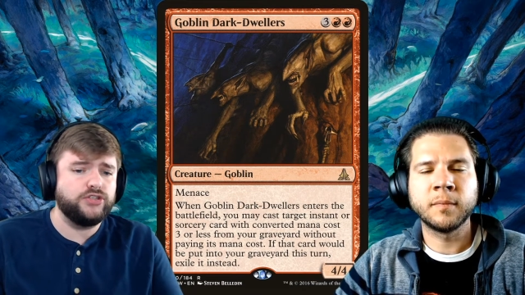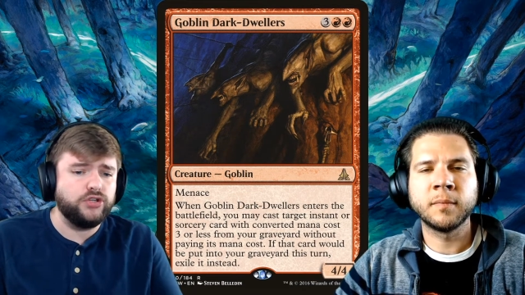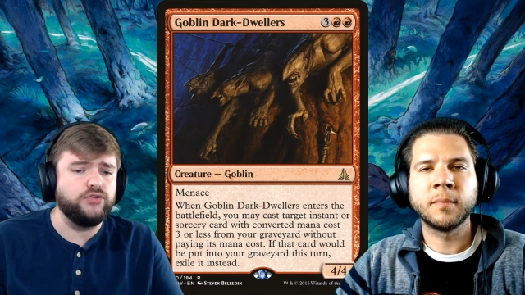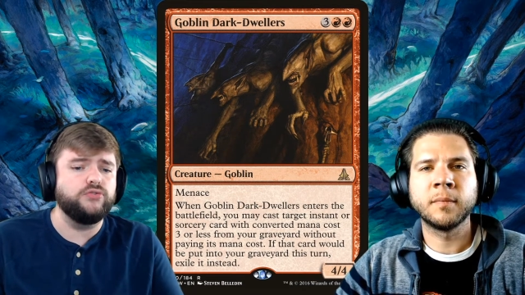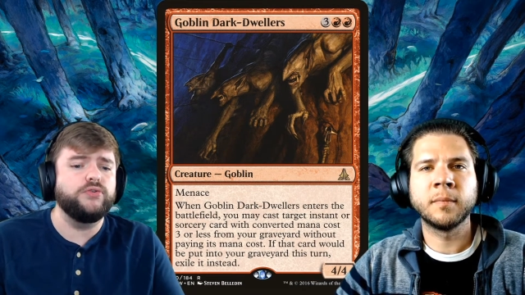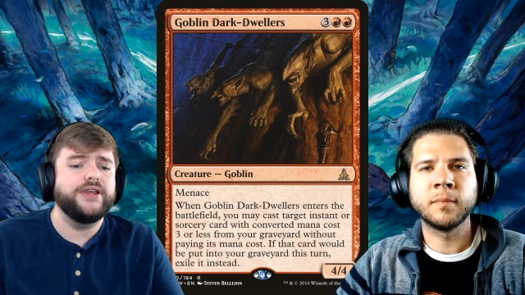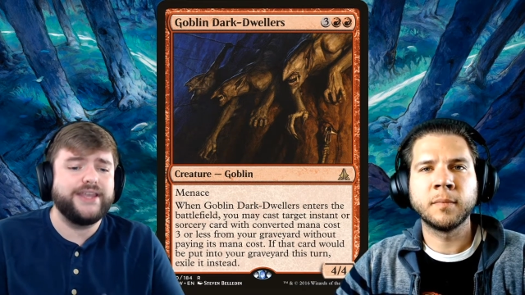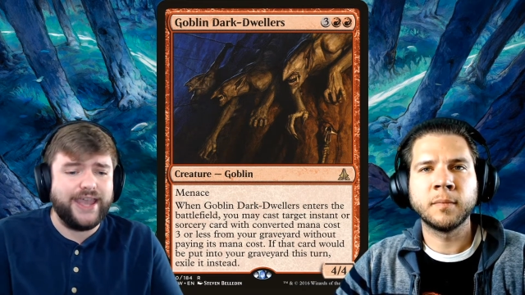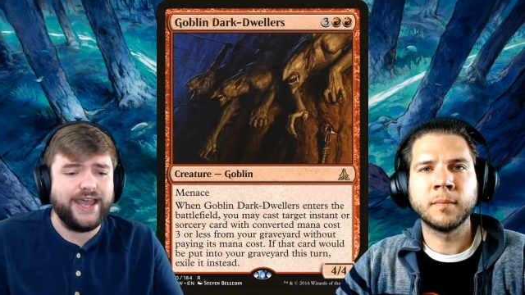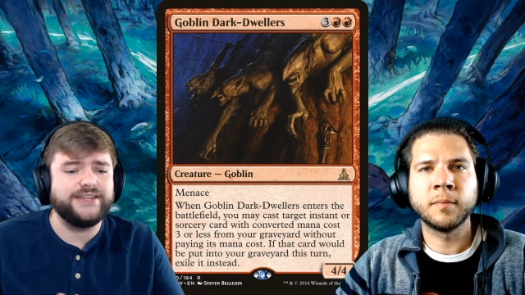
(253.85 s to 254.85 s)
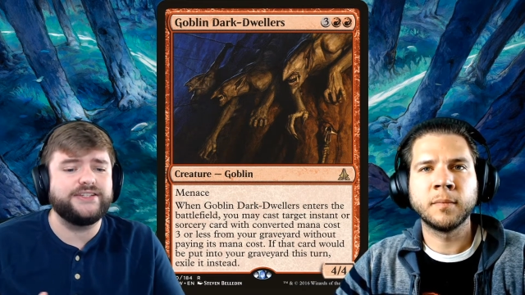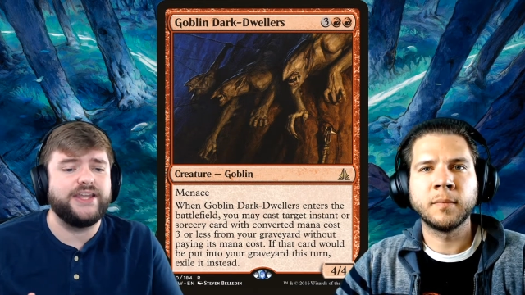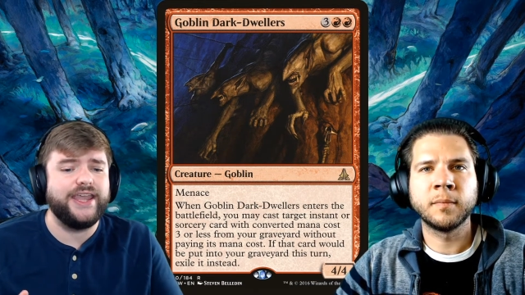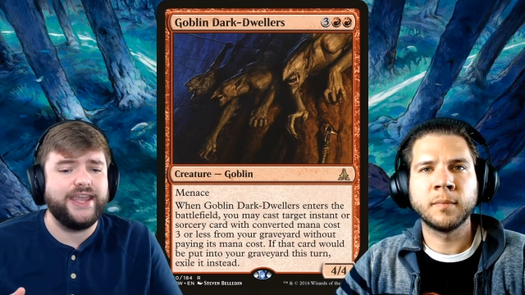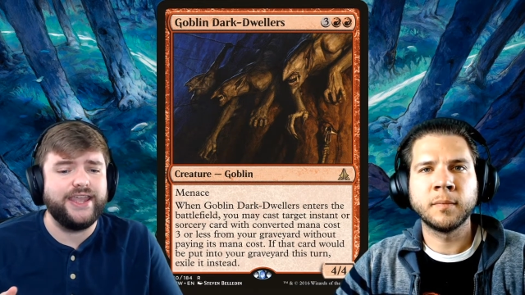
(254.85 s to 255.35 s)
Speaker 1: to cast
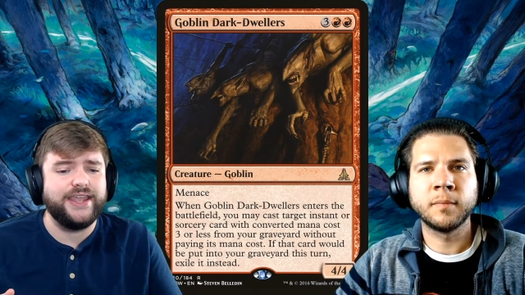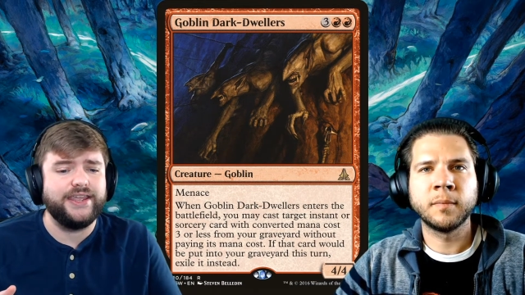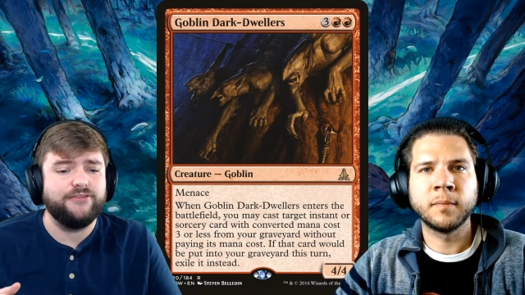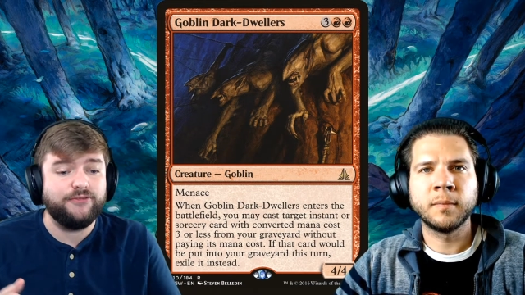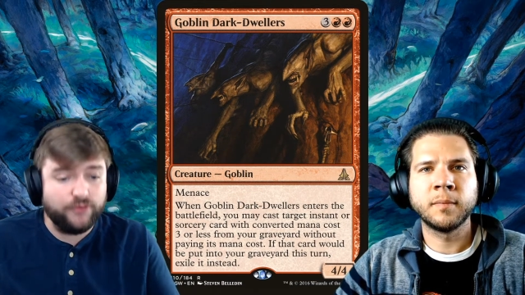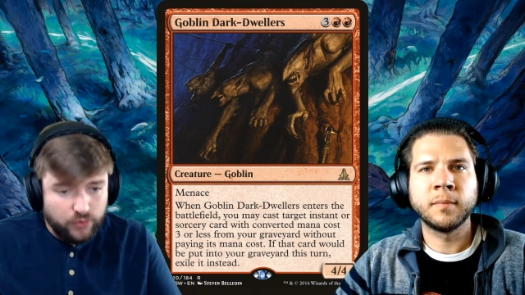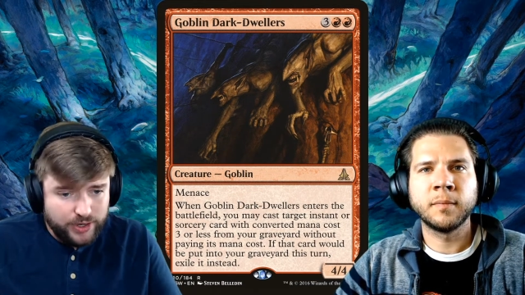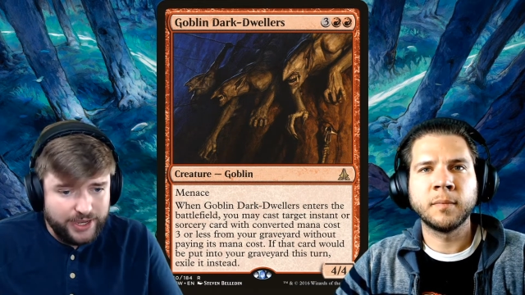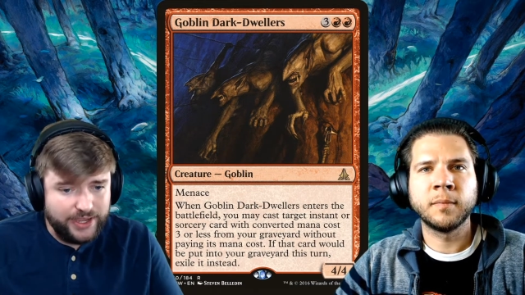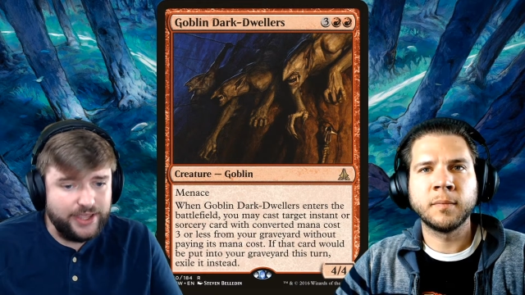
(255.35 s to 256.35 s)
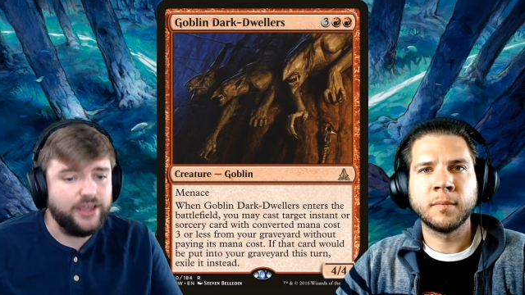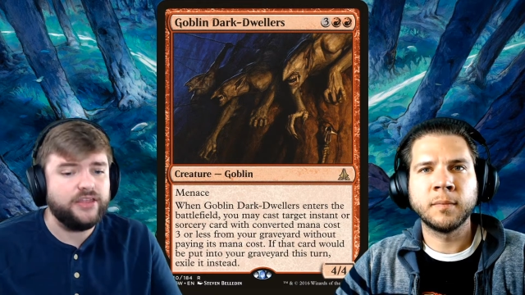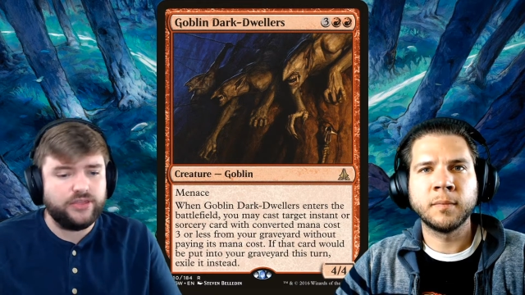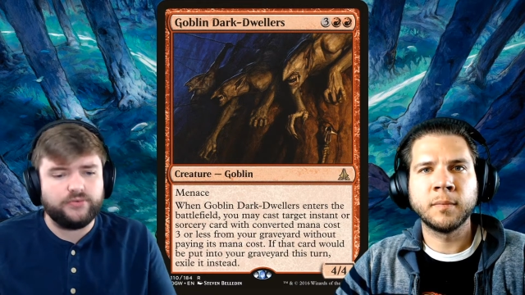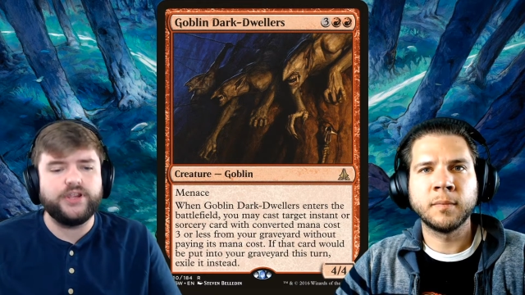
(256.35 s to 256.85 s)
a free
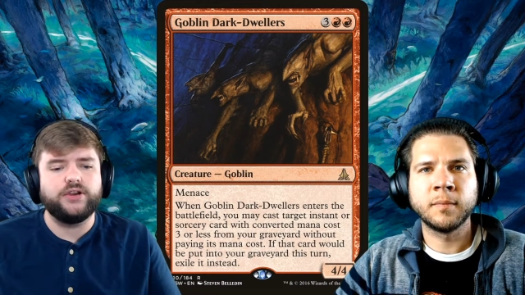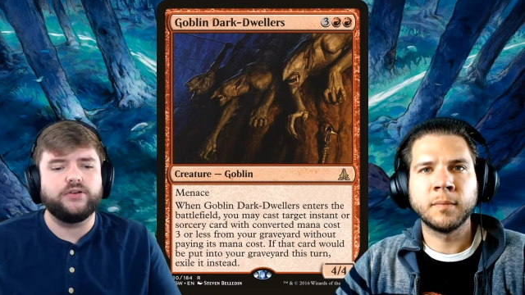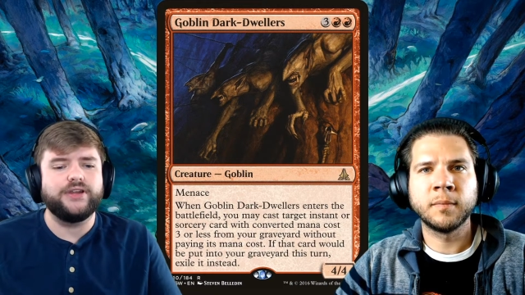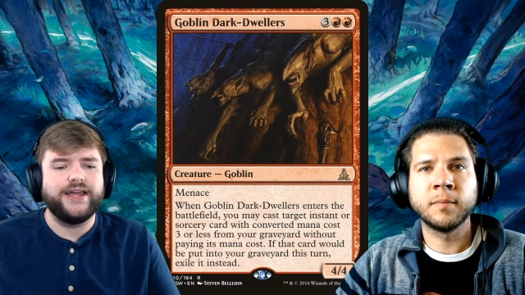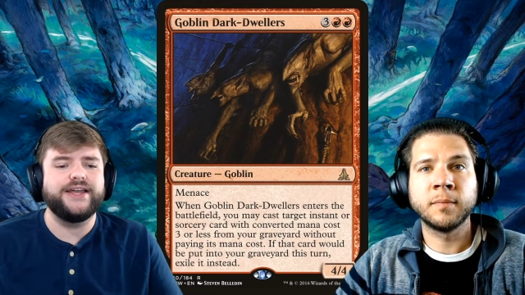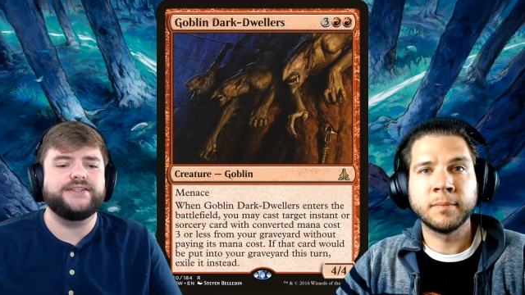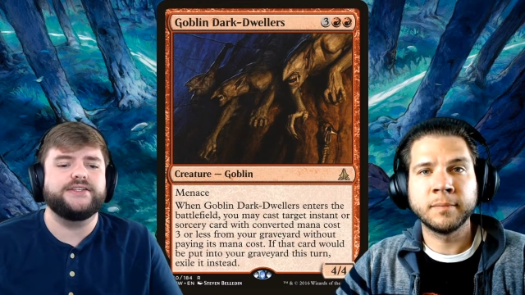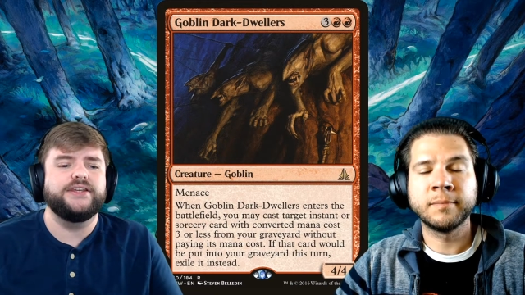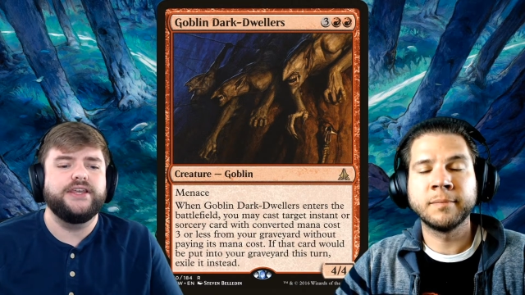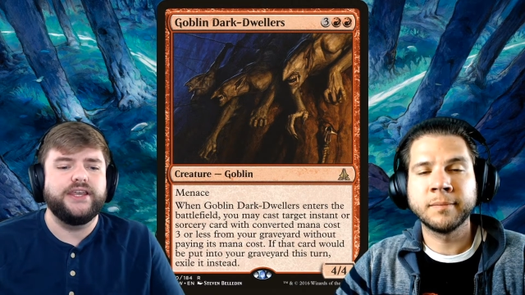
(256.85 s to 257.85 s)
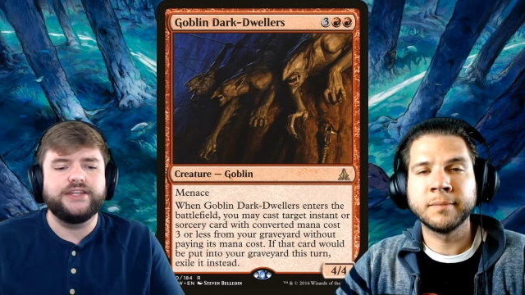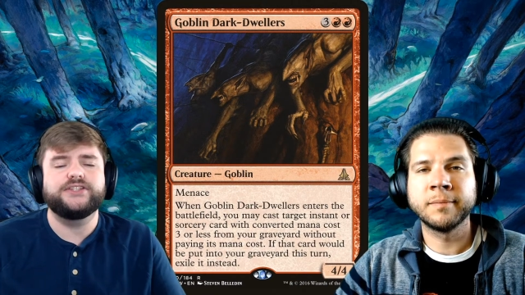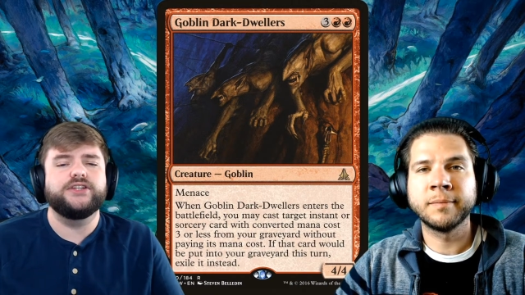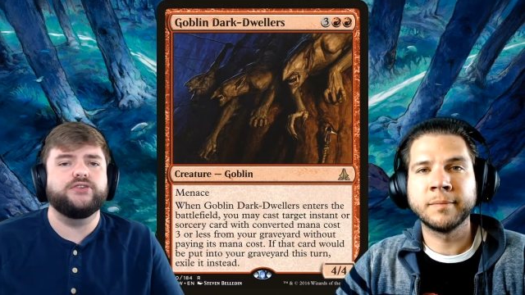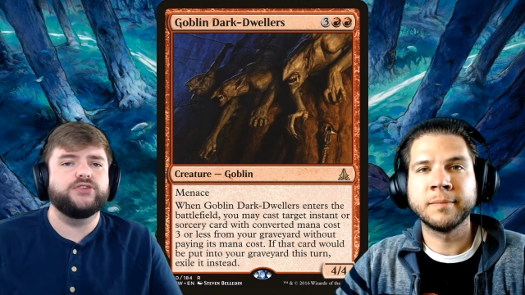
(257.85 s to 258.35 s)
3 or less
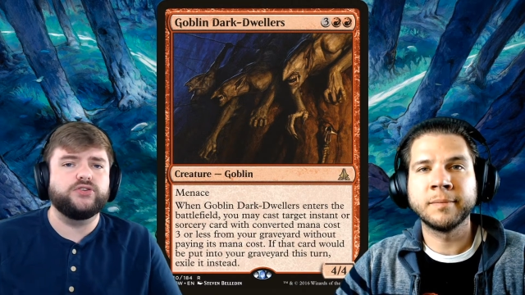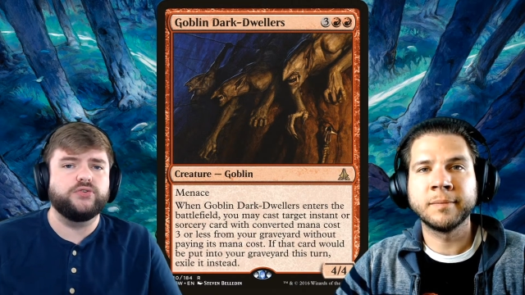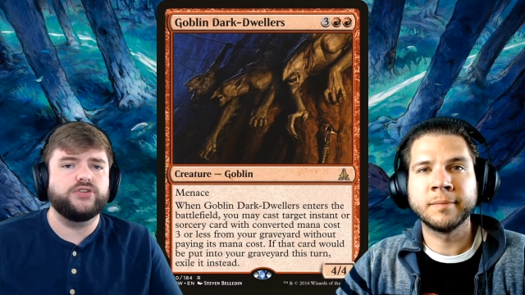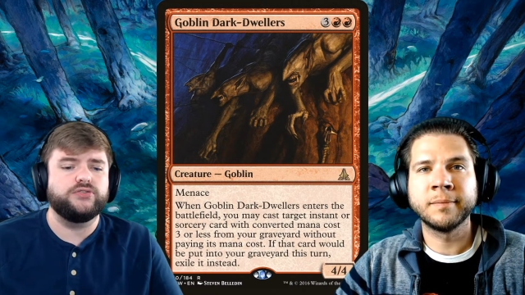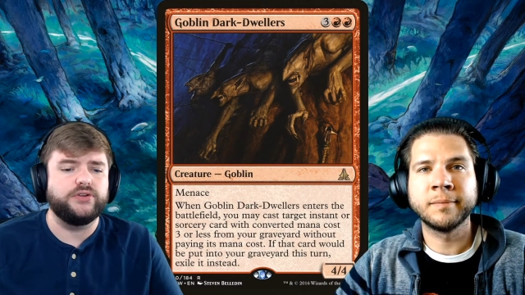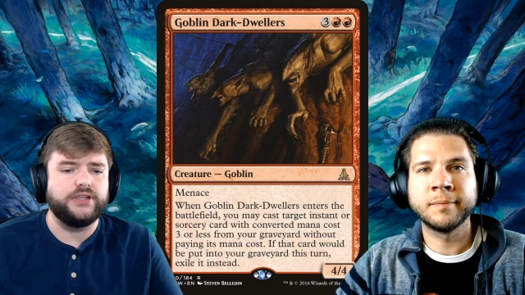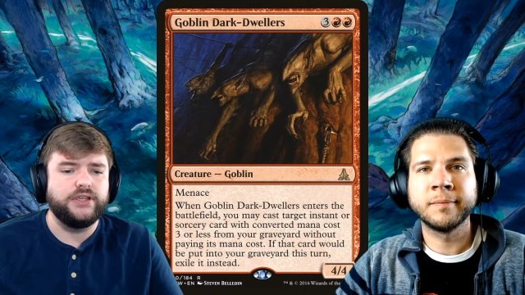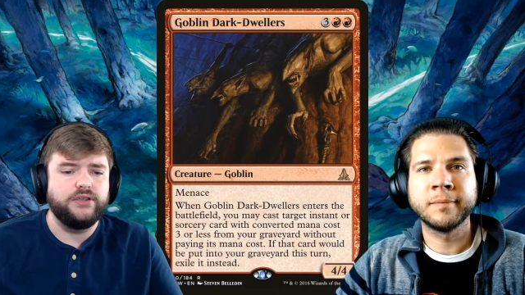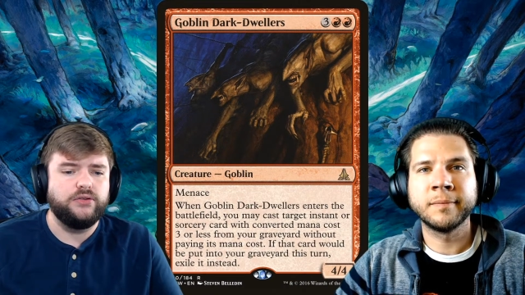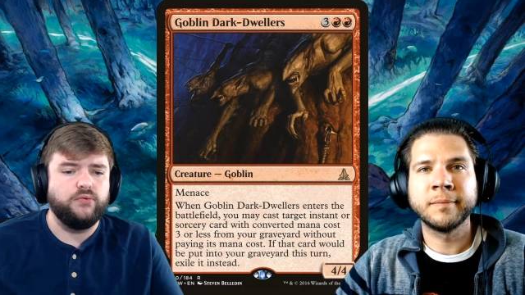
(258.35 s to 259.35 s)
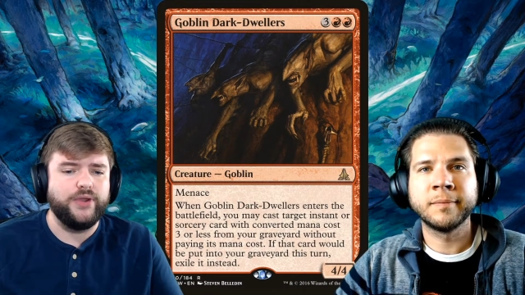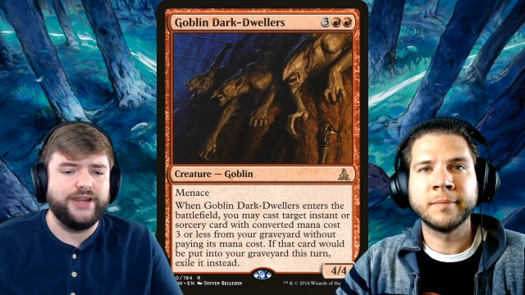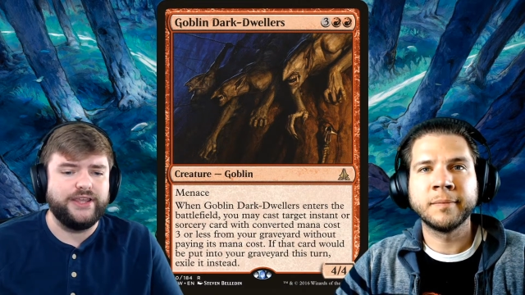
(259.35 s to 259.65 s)
instant or sorcery when it